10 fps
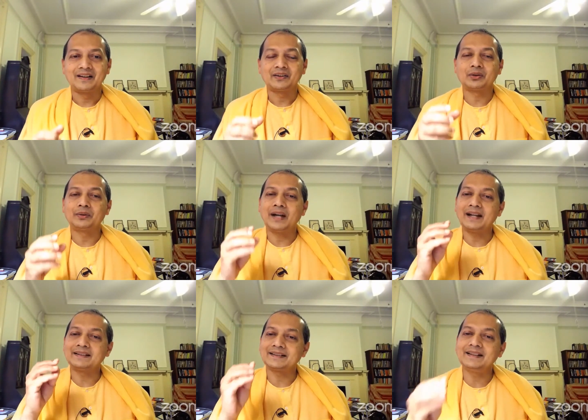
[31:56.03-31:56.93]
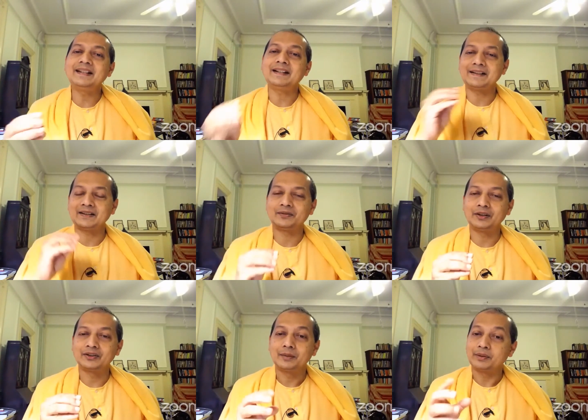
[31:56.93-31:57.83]
So as a snake, it is
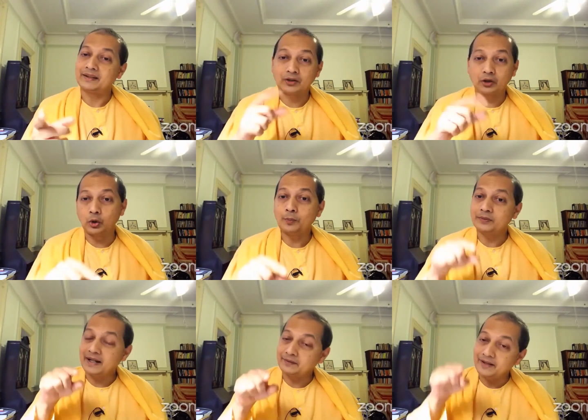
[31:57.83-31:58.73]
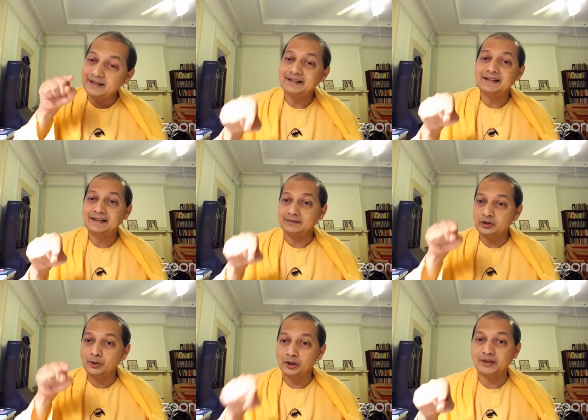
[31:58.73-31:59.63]
false. But as a rope, that very entity
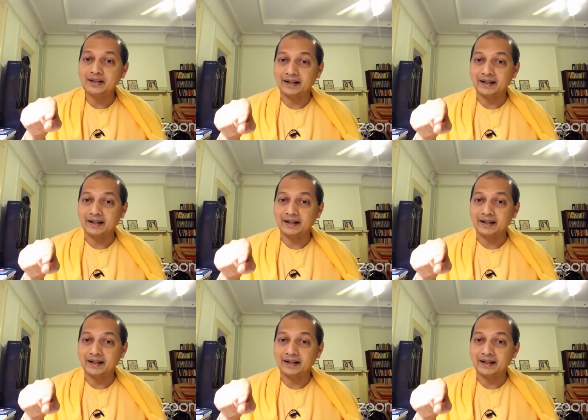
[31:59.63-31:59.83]
which you are looking